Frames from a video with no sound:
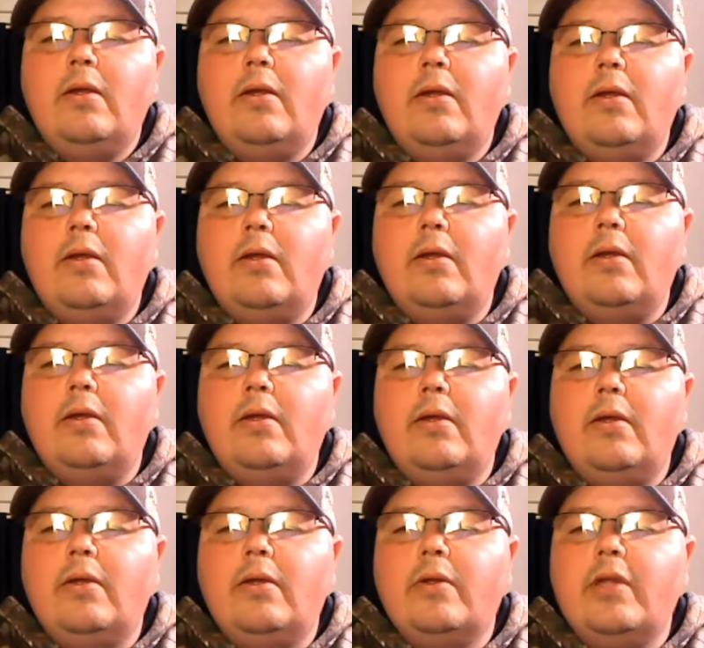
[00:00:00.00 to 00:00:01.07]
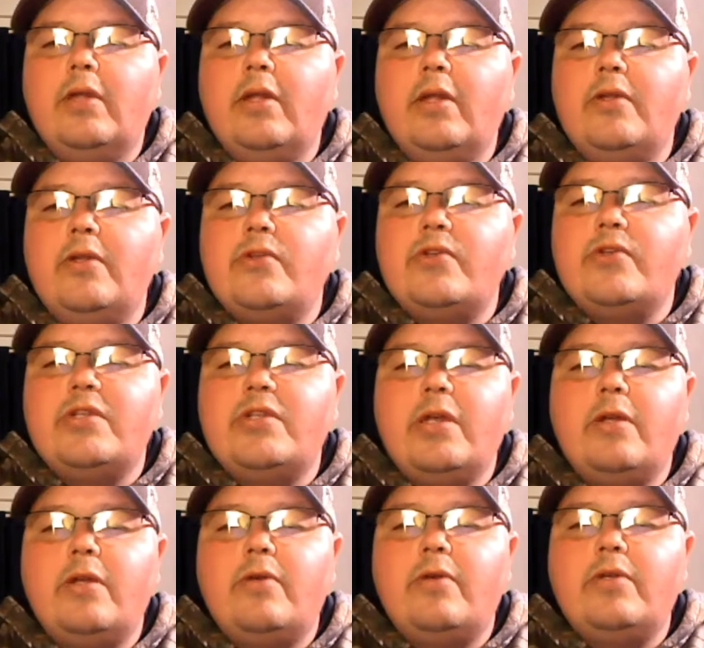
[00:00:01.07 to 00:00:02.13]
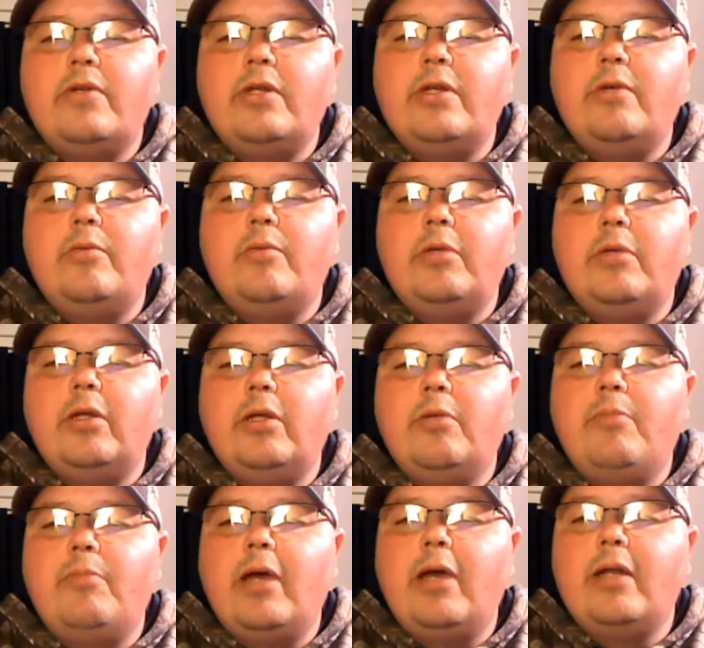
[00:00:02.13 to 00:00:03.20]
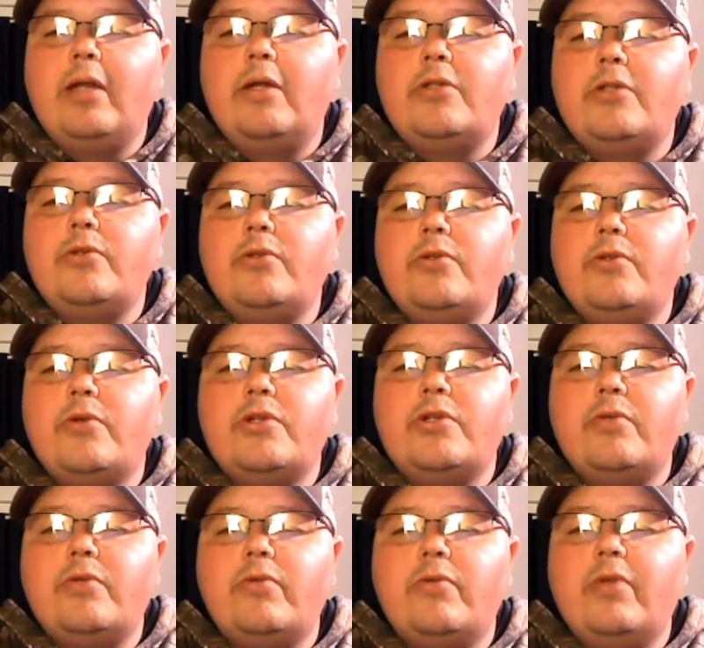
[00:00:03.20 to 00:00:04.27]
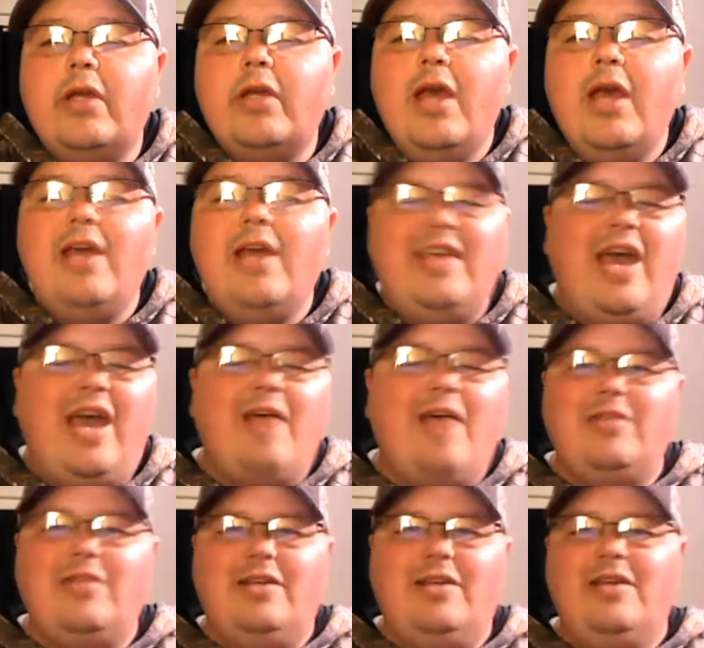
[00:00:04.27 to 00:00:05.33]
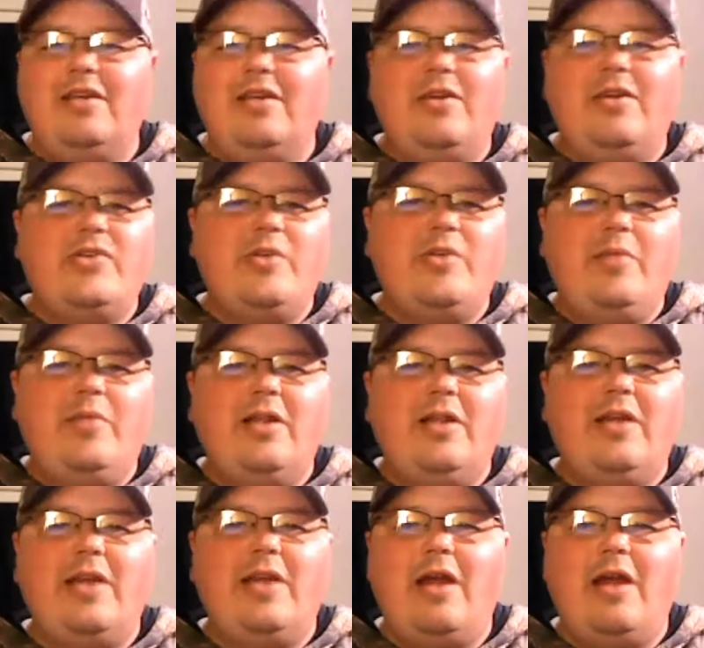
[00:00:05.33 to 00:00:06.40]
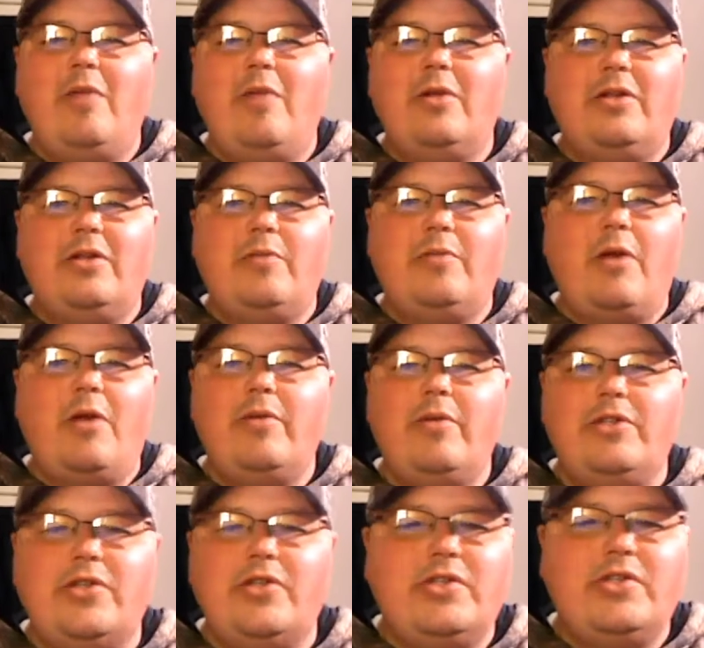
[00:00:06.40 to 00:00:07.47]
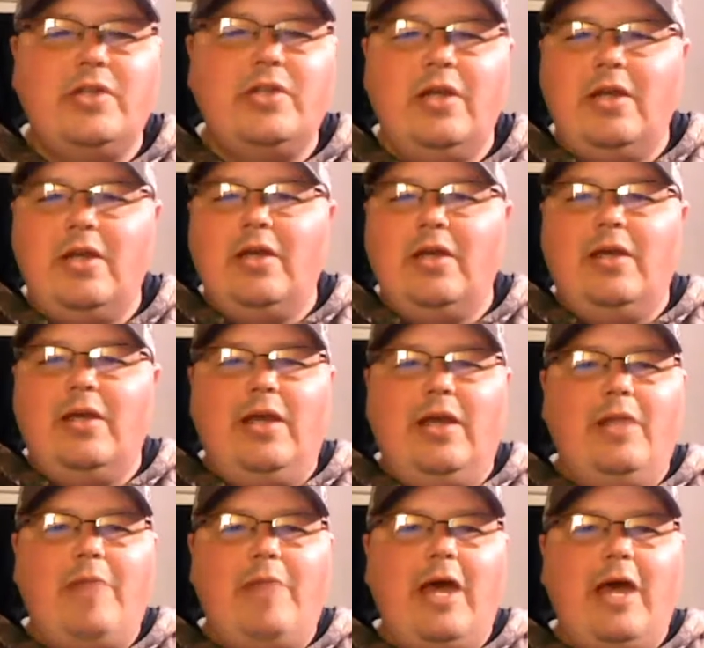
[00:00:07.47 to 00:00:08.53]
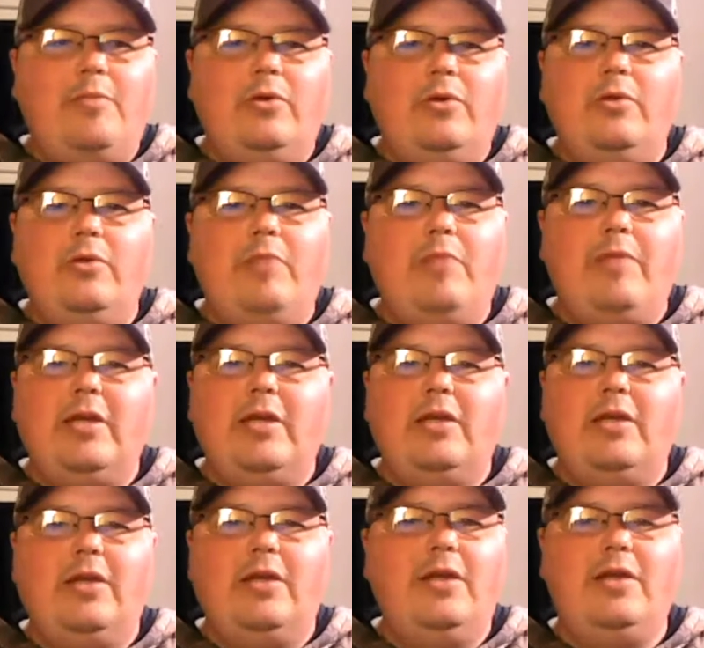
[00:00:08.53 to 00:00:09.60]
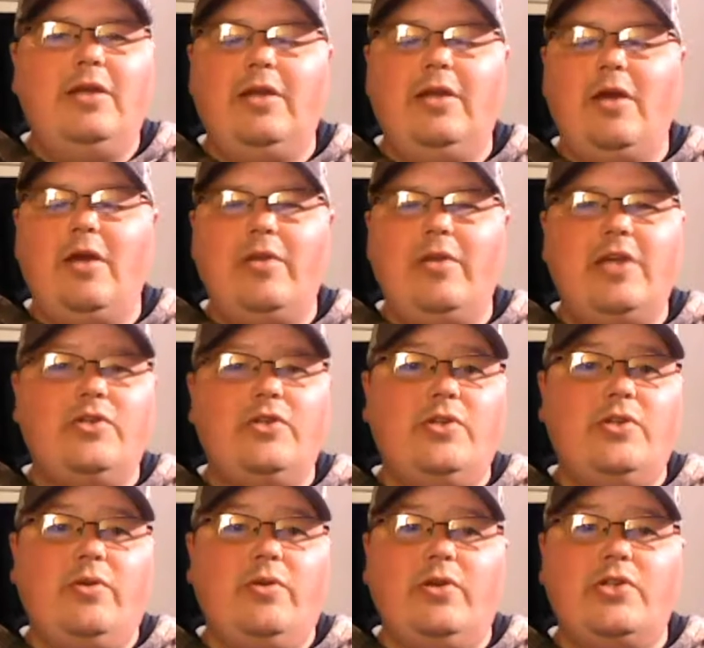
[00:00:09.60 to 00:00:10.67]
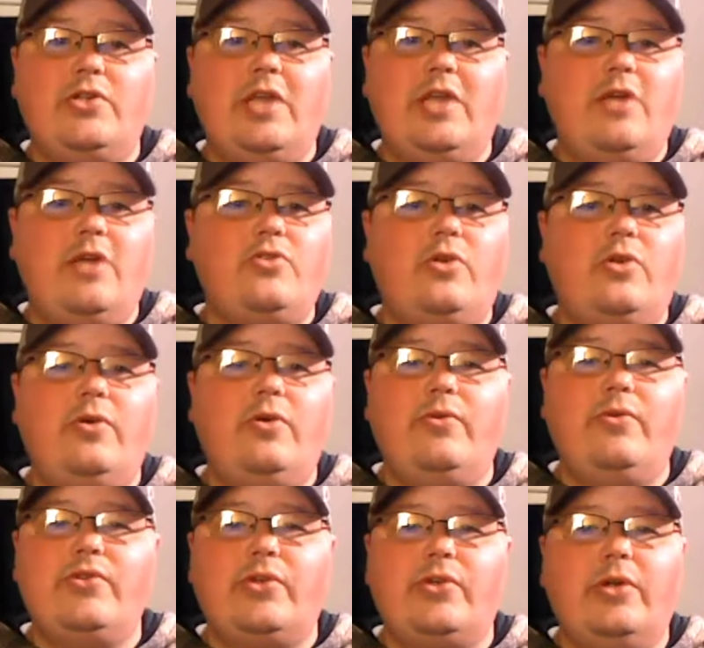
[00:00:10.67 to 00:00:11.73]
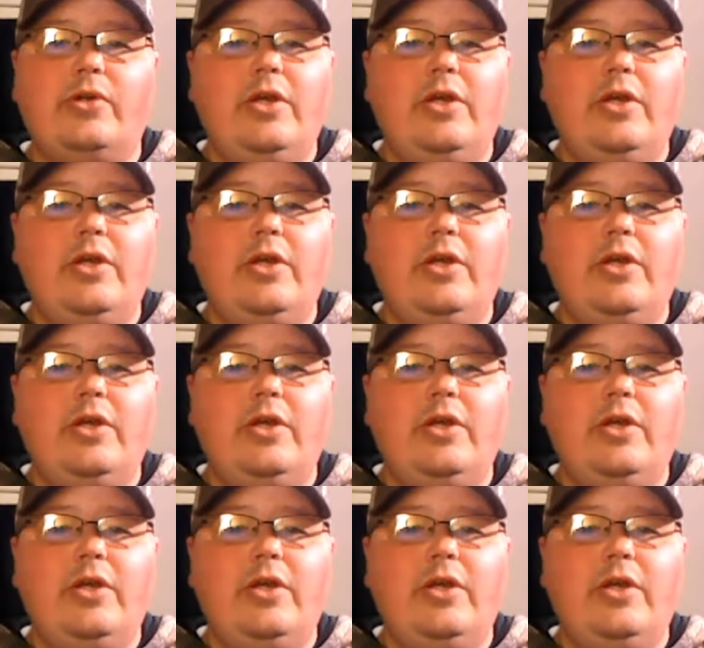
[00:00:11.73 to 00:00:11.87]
Look at his stand-up. He would be a bad attitude towards him. Yeah, somebody like that, Albert. They're probably just in a bad mood. Maybe they just don't understand drones, or